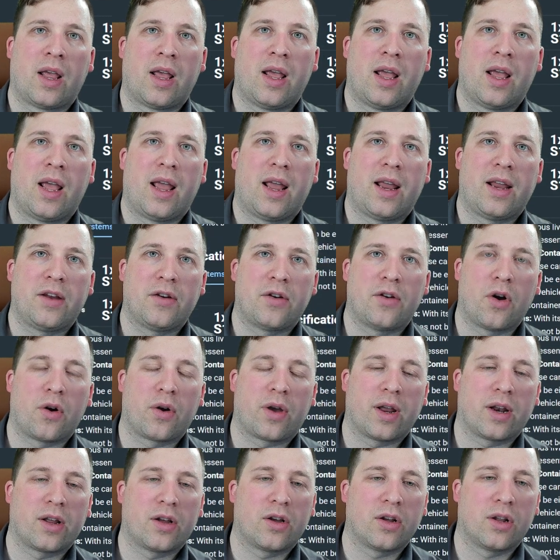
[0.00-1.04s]
you don't
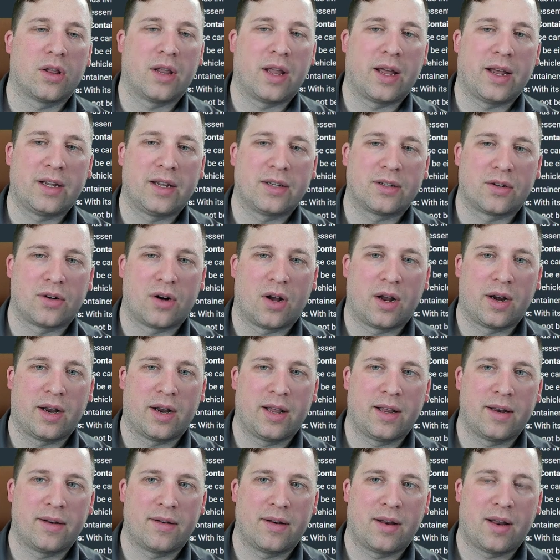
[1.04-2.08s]
get a good laser on
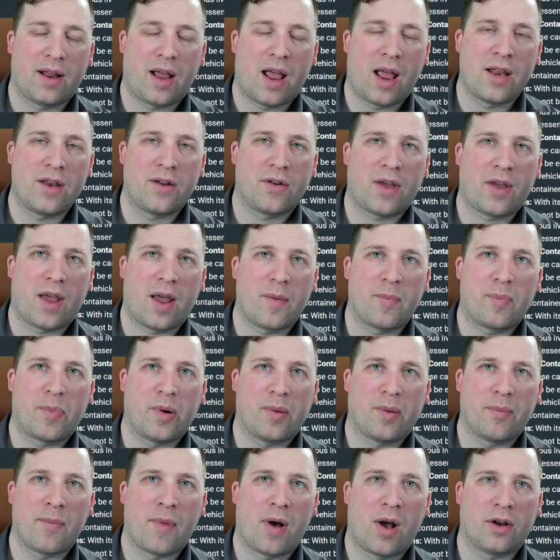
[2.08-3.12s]
it, and you can't
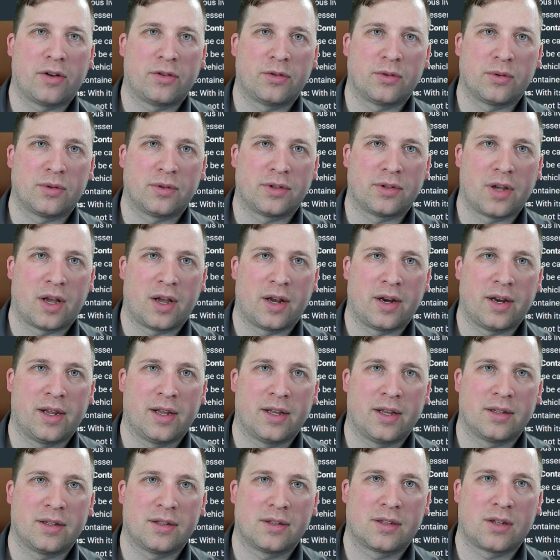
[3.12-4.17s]
put modules on it,
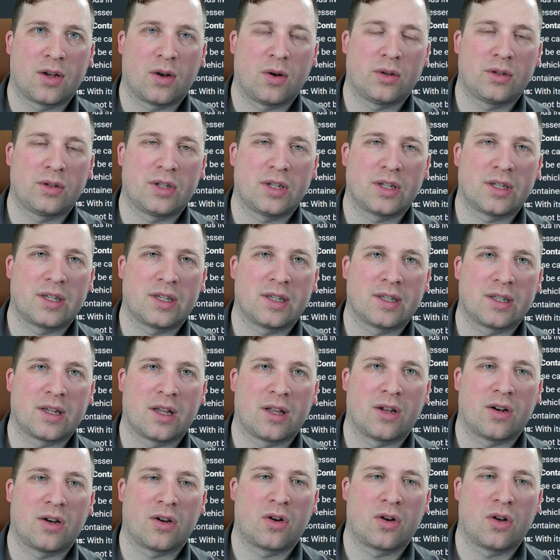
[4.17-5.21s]
so it just is a
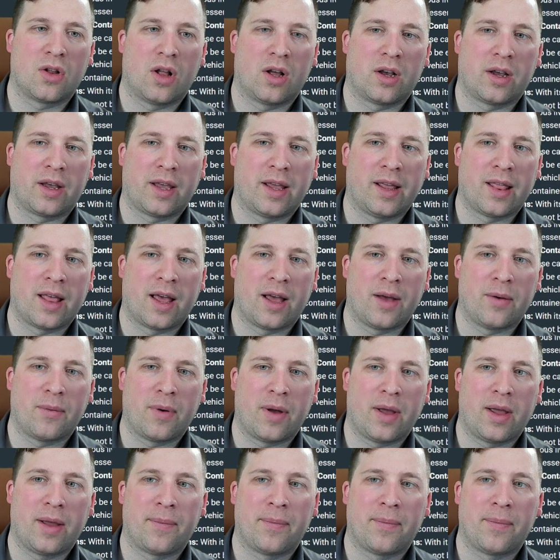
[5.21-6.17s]
little clunky that way.